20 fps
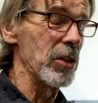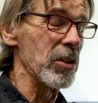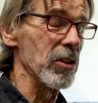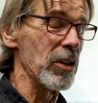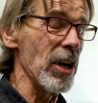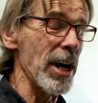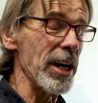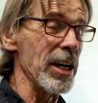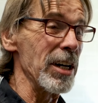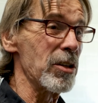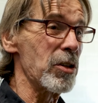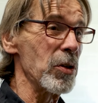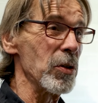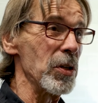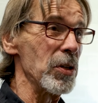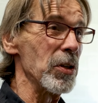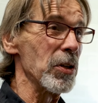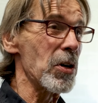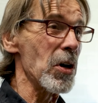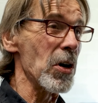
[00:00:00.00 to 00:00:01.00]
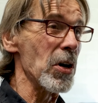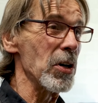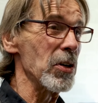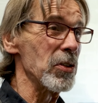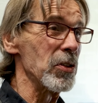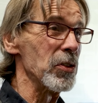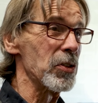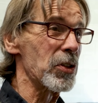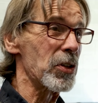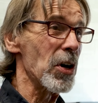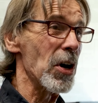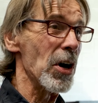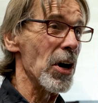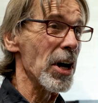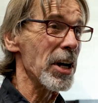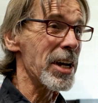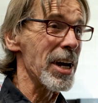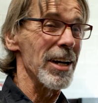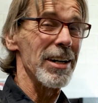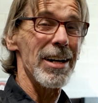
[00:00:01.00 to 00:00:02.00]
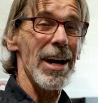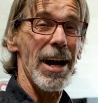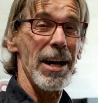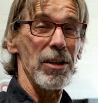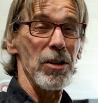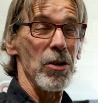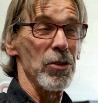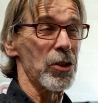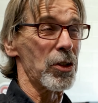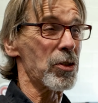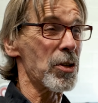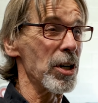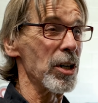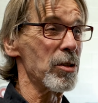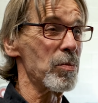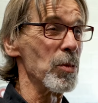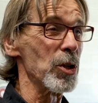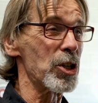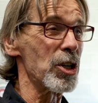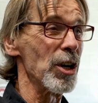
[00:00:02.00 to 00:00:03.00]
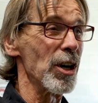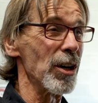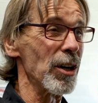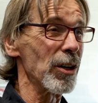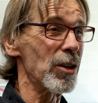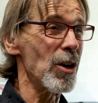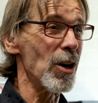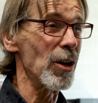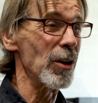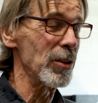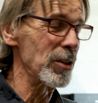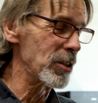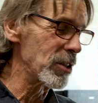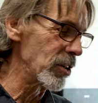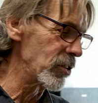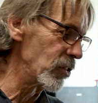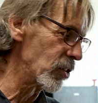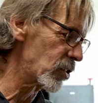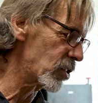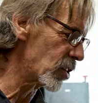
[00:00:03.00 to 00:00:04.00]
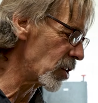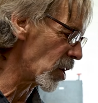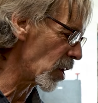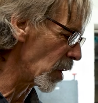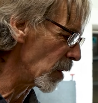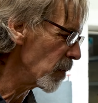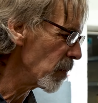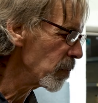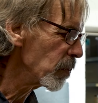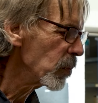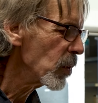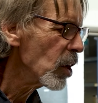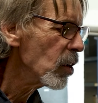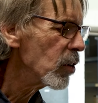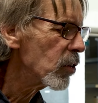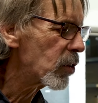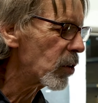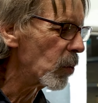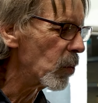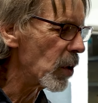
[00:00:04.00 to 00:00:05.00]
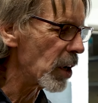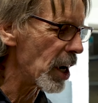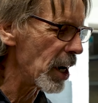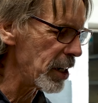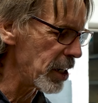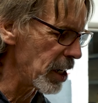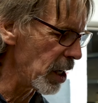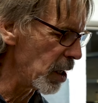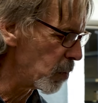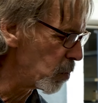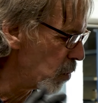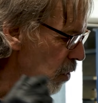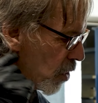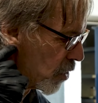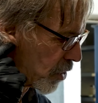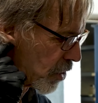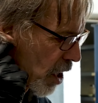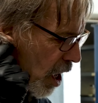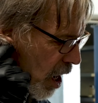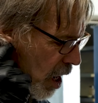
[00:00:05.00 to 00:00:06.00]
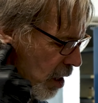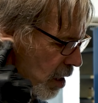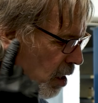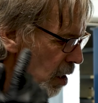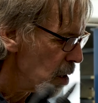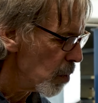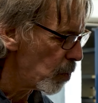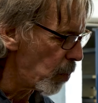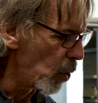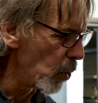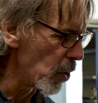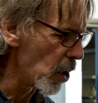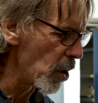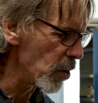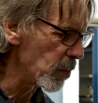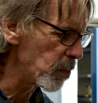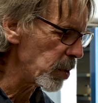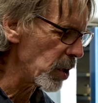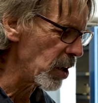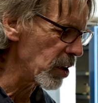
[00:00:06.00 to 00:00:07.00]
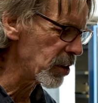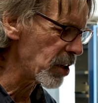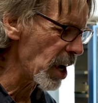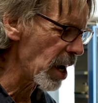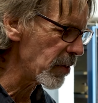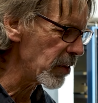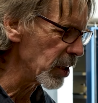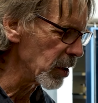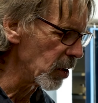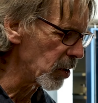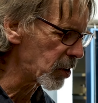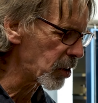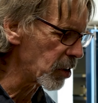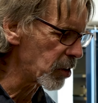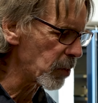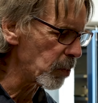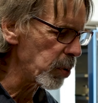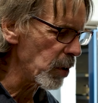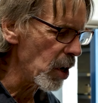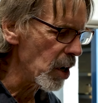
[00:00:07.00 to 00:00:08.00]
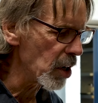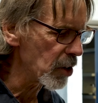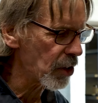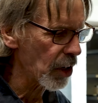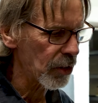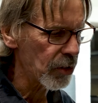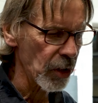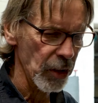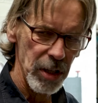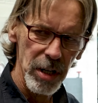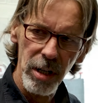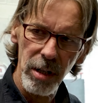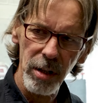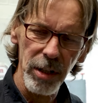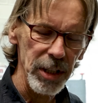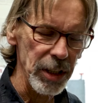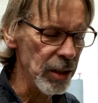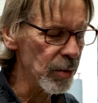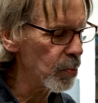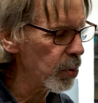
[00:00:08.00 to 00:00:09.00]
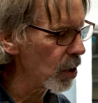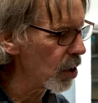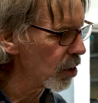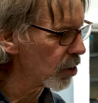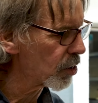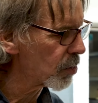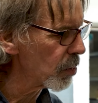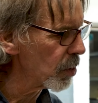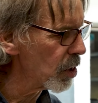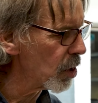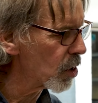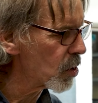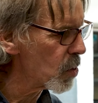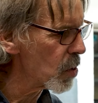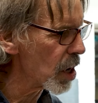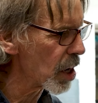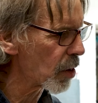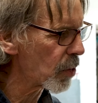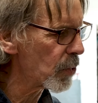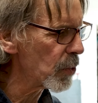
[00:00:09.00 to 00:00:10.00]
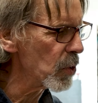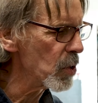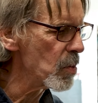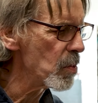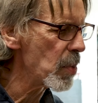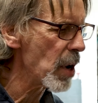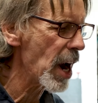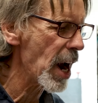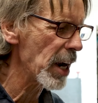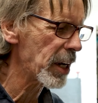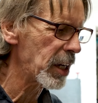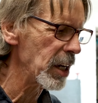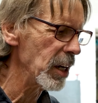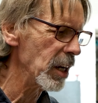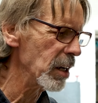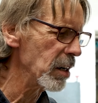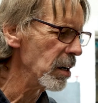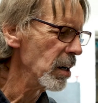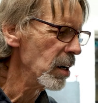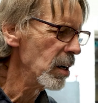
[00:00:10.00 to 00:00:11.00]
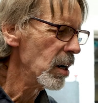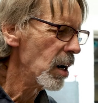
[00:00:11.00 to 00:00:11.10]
because I get to it and the car doesn't start. I can't diagnose the transmission on a car that doesn't start. So what I did was pulled all the plugs out of it, looked at the plugs, I took and cleaned the plugs real quick, threw them back in,